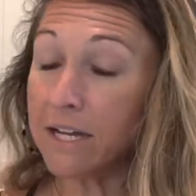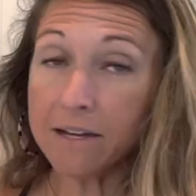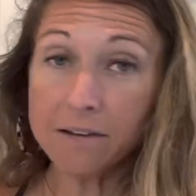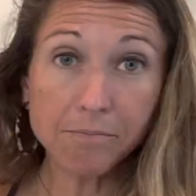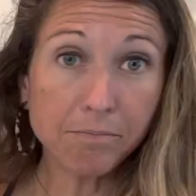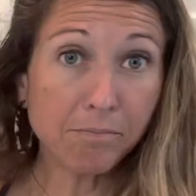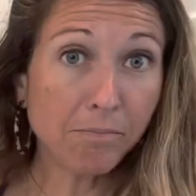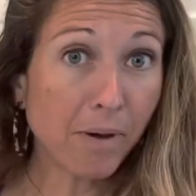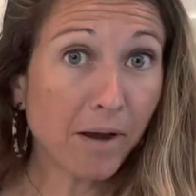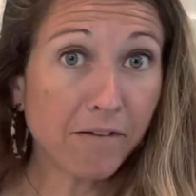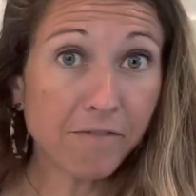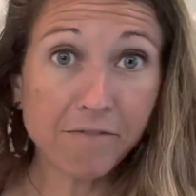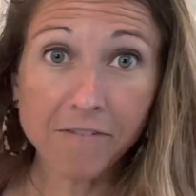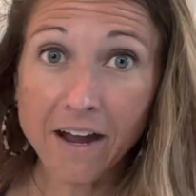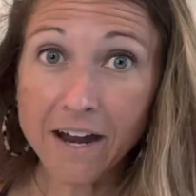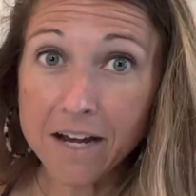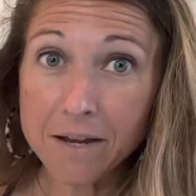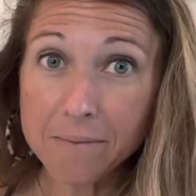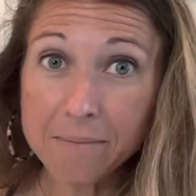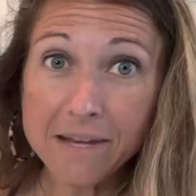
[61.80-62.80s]

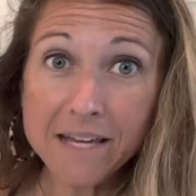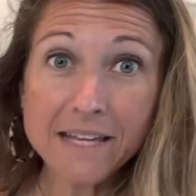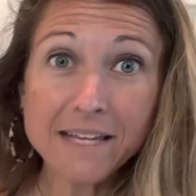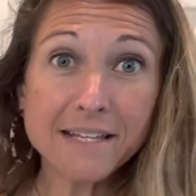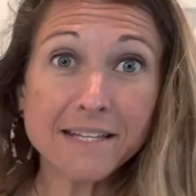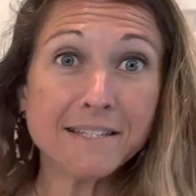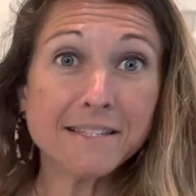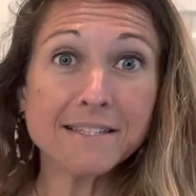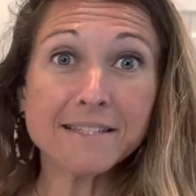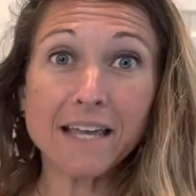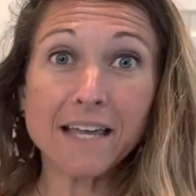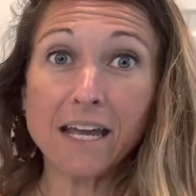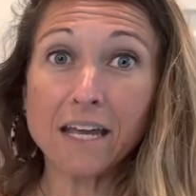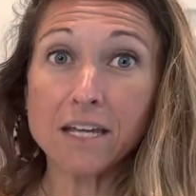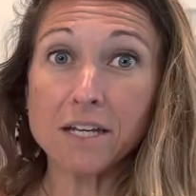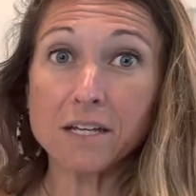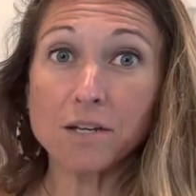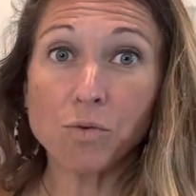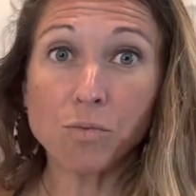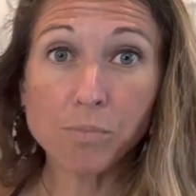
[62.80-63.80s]
vitamins, like
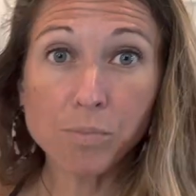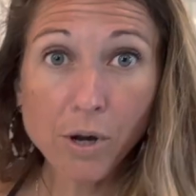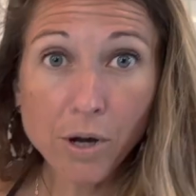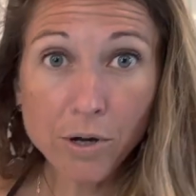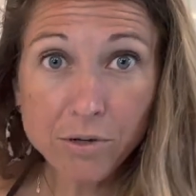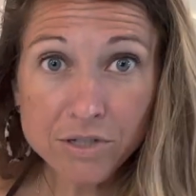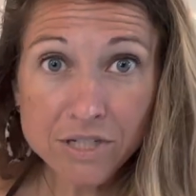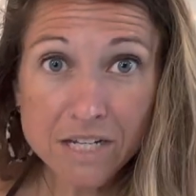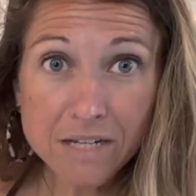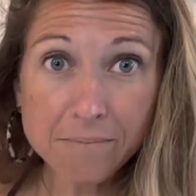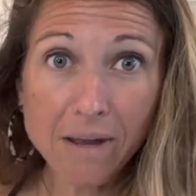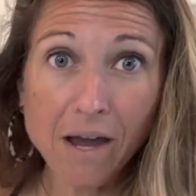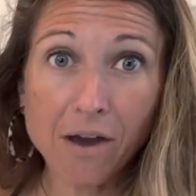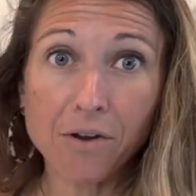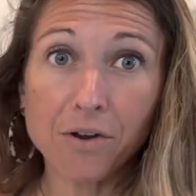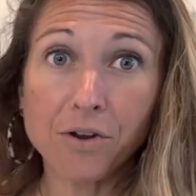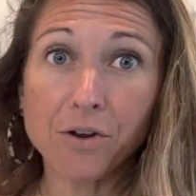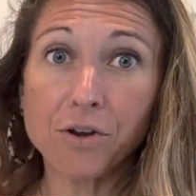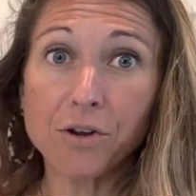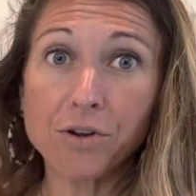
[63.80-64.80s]
protein
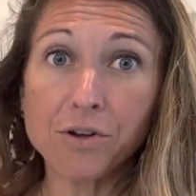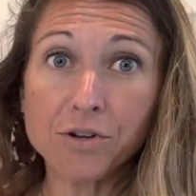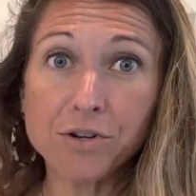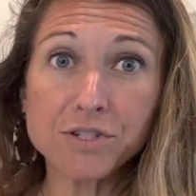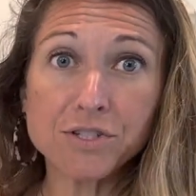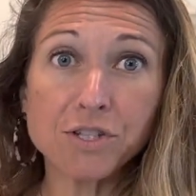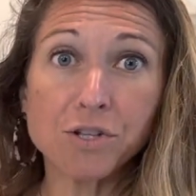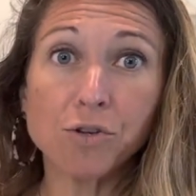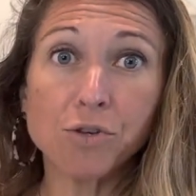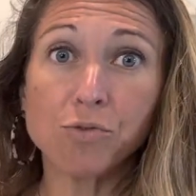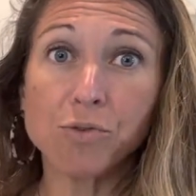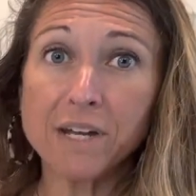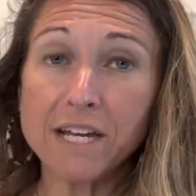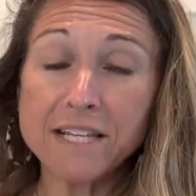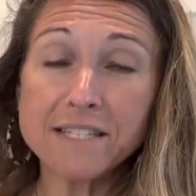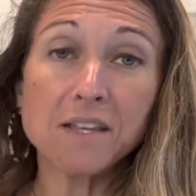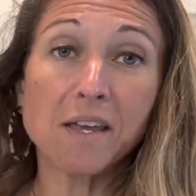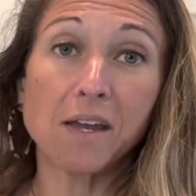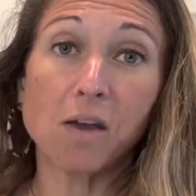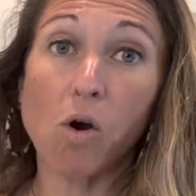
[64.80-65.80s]
powders,
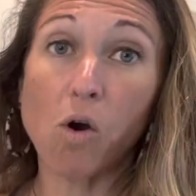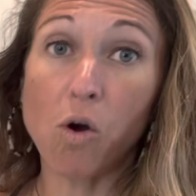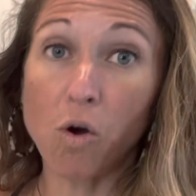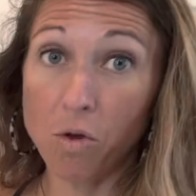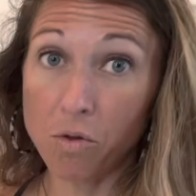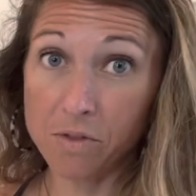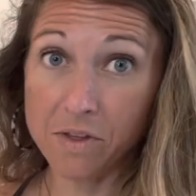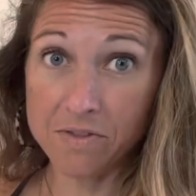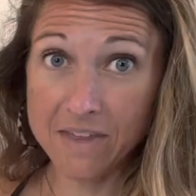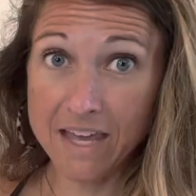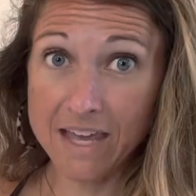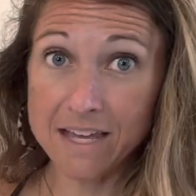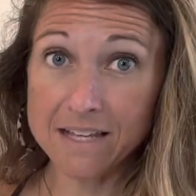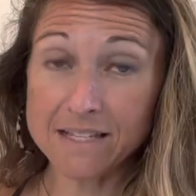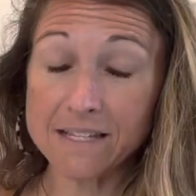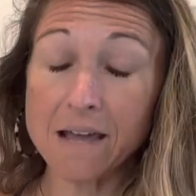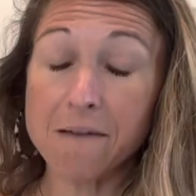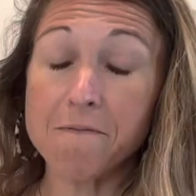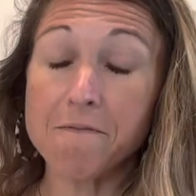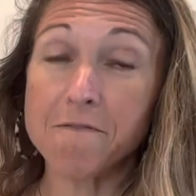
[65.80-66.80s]
greens, like all the things.
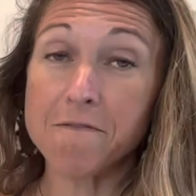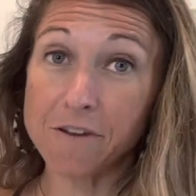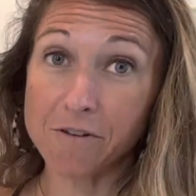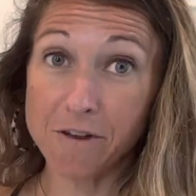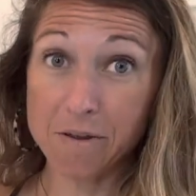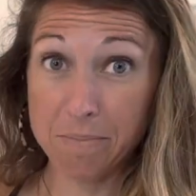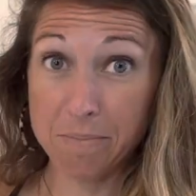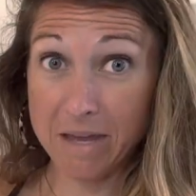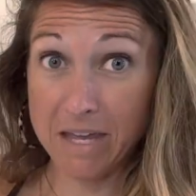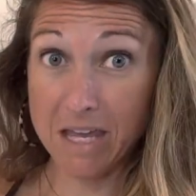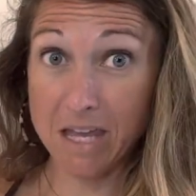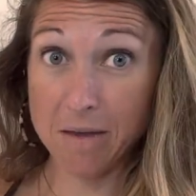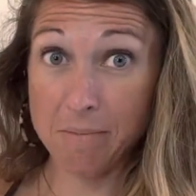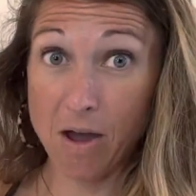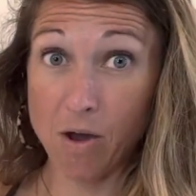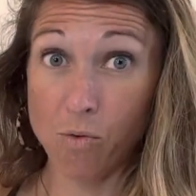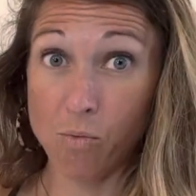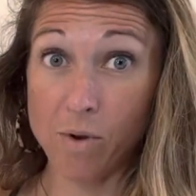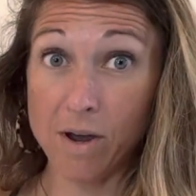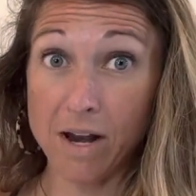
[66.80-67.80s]
I'm very picky
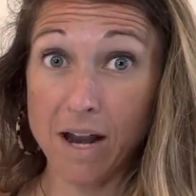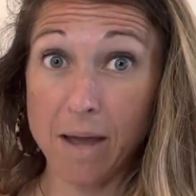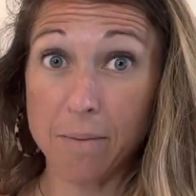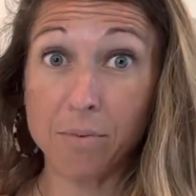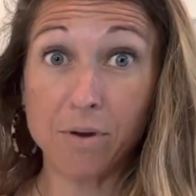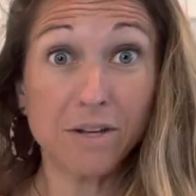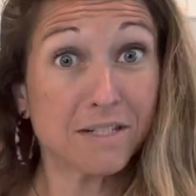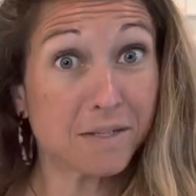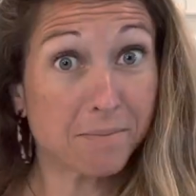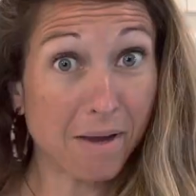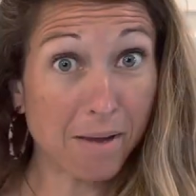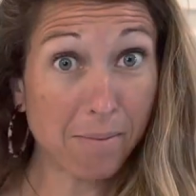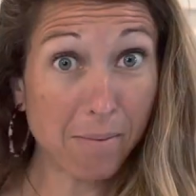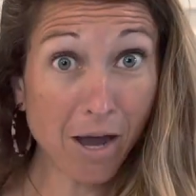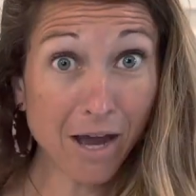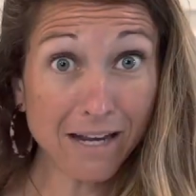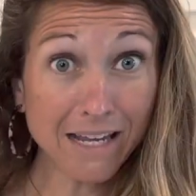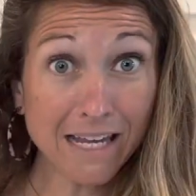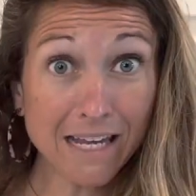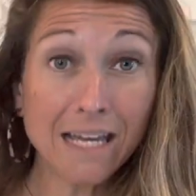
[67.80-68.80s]
about what I put into my
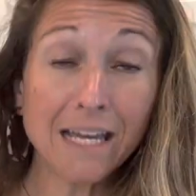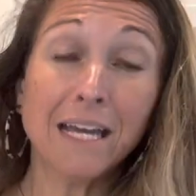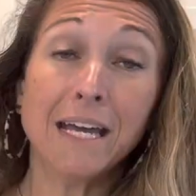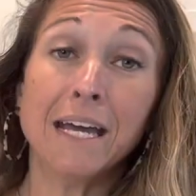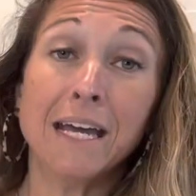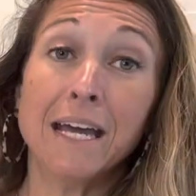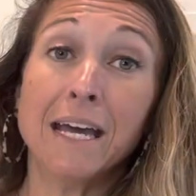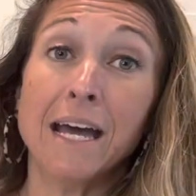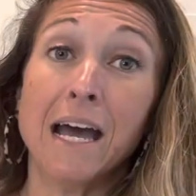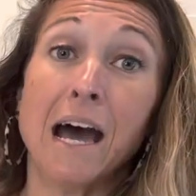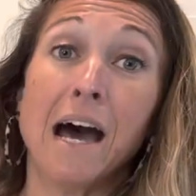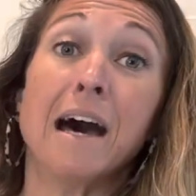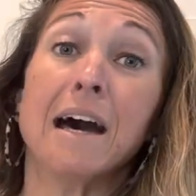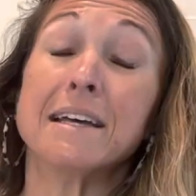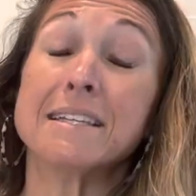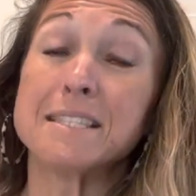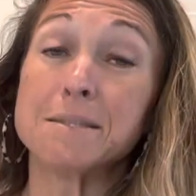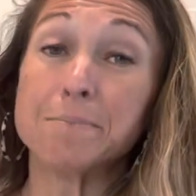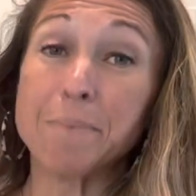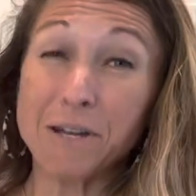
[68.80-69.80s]
body,
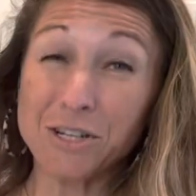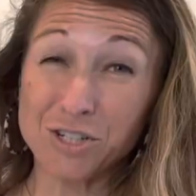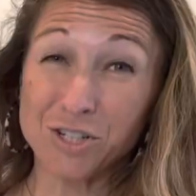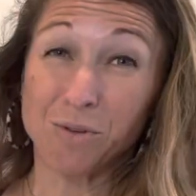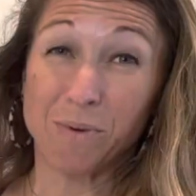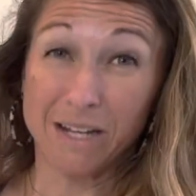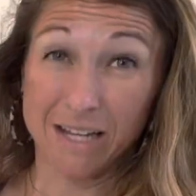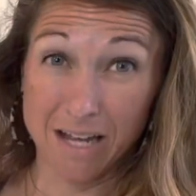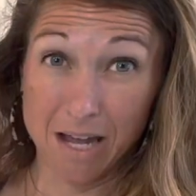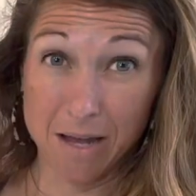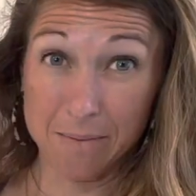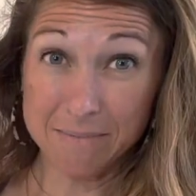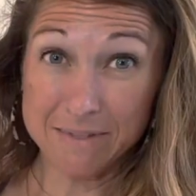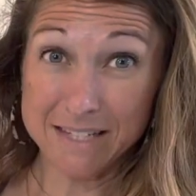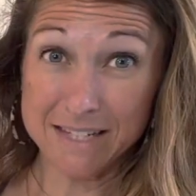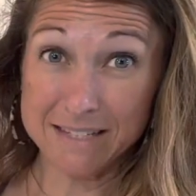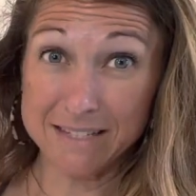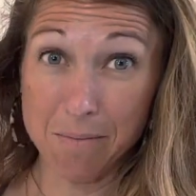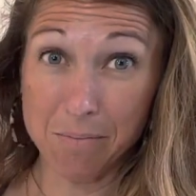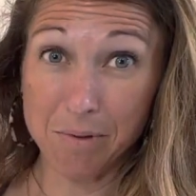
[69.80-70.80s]
especially when it comes
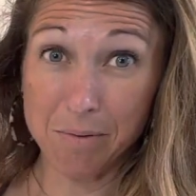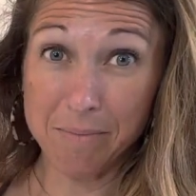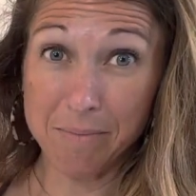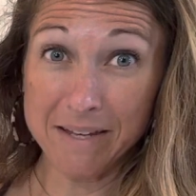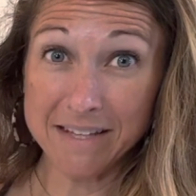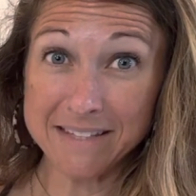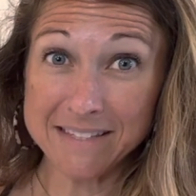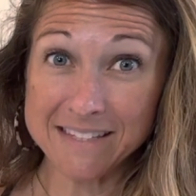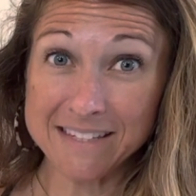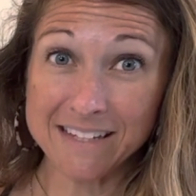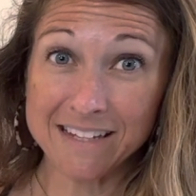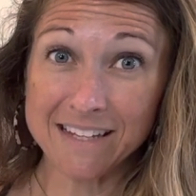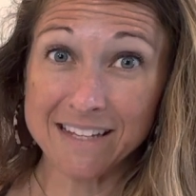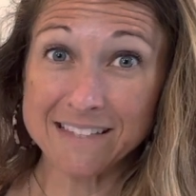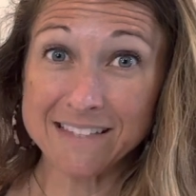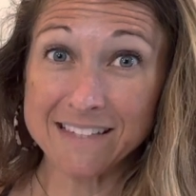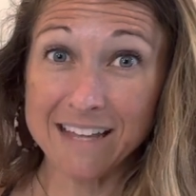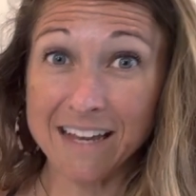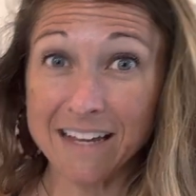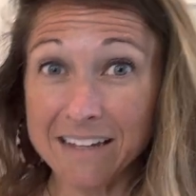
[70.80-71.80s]
to supplements.
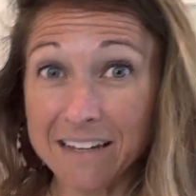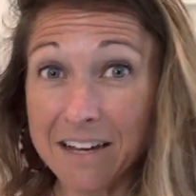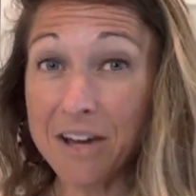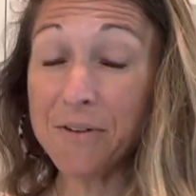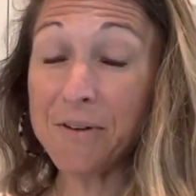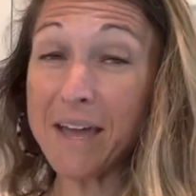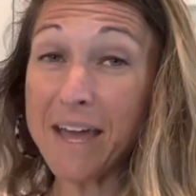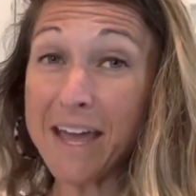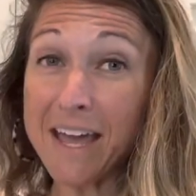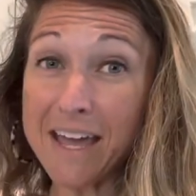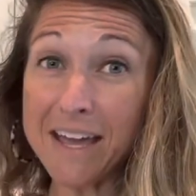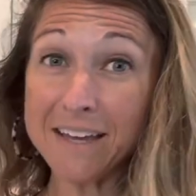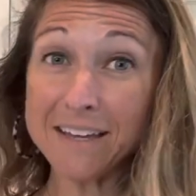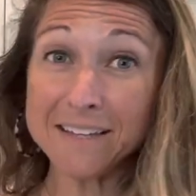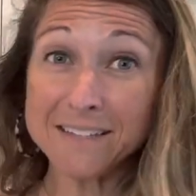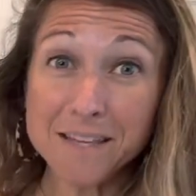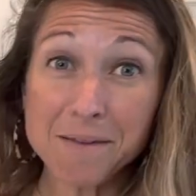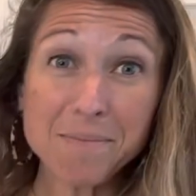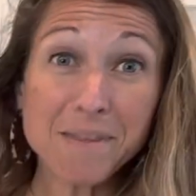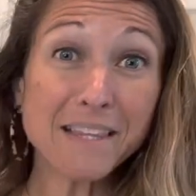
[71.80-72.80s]
Because like, okay,
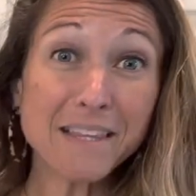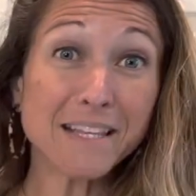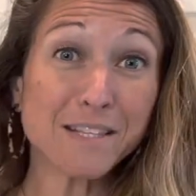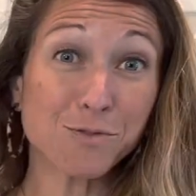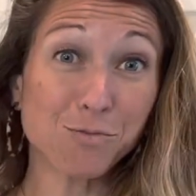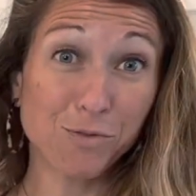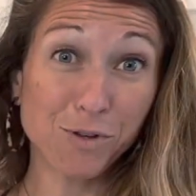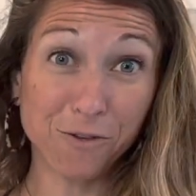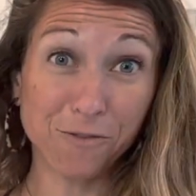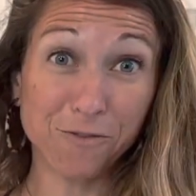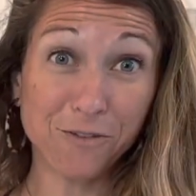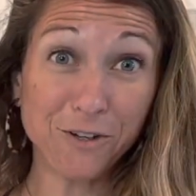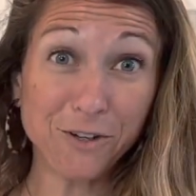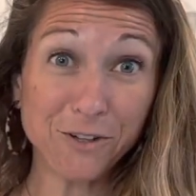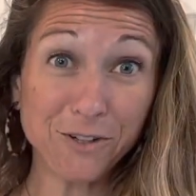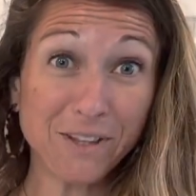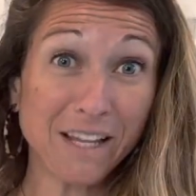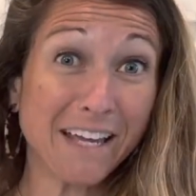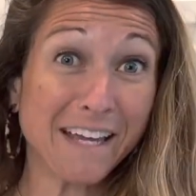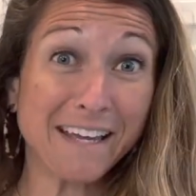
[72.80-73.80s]
something that's real
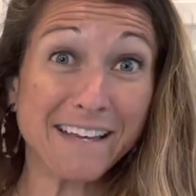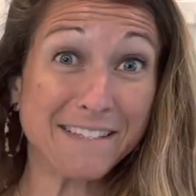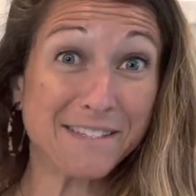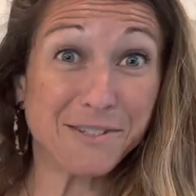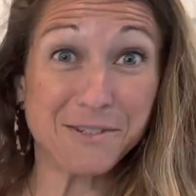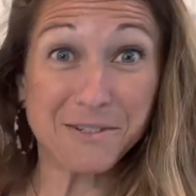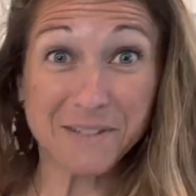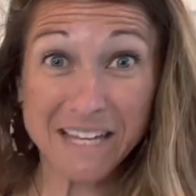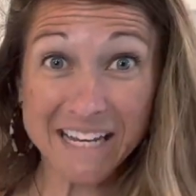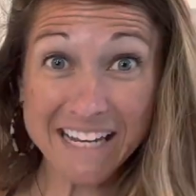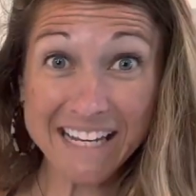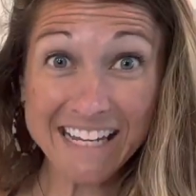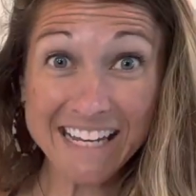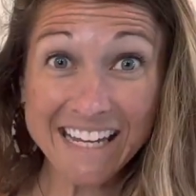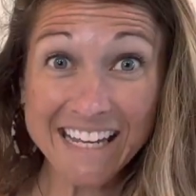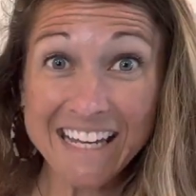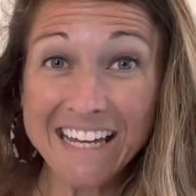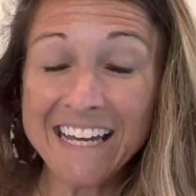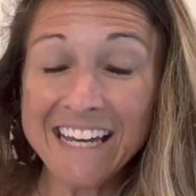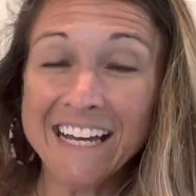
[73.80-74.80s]
food, like a
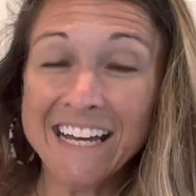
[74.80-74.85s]
zucchini,